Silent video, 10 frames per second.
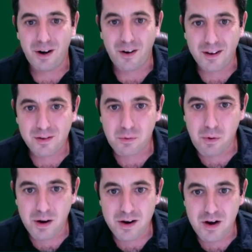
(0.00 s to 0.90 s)
all right, so
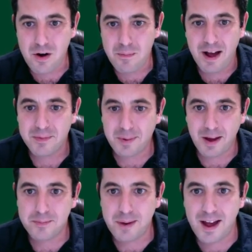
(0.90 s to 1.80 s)
1 no, pass,
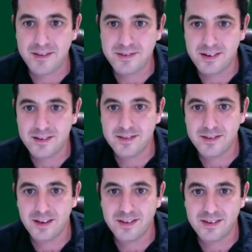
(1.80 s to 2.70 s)
pass, pass, and
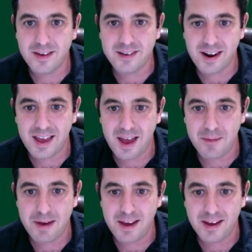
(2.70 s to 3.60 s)
it says that I
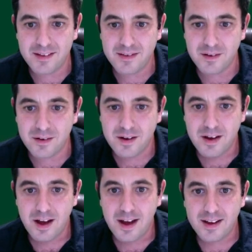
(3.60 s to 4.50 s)
can't make it. So
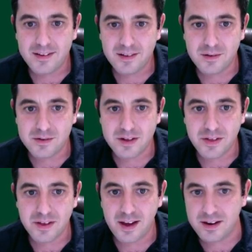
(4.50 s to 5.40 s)
I guess that there was
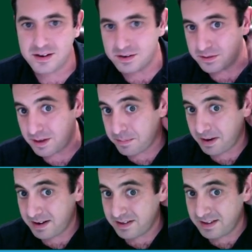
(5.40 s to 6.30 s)
nothing I could do. They
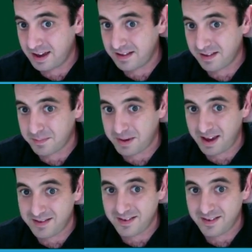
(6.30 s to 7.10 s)
played to the ace of spades.